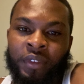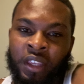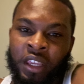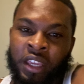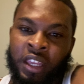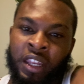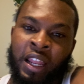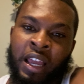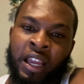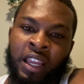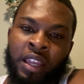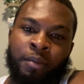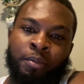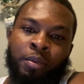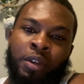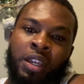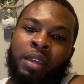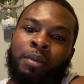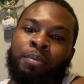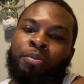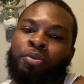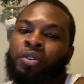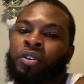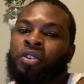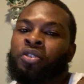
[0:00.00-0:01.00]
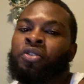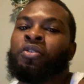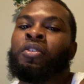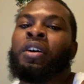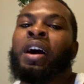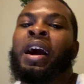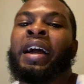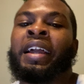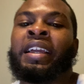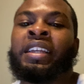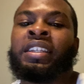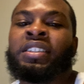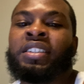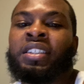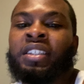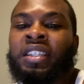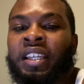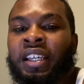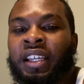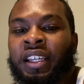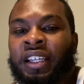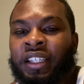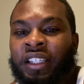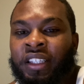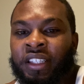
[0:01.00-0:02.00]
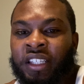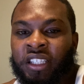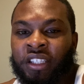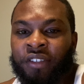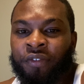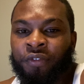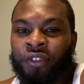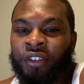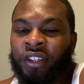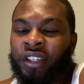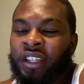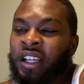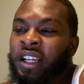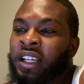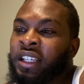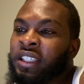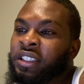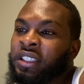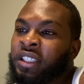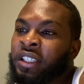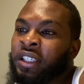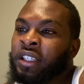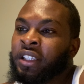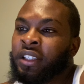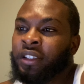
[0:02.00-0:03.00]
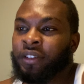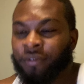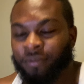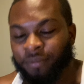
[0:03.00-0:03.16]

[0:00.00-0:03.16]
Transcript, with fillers: And I can keep bringing you guys this free content.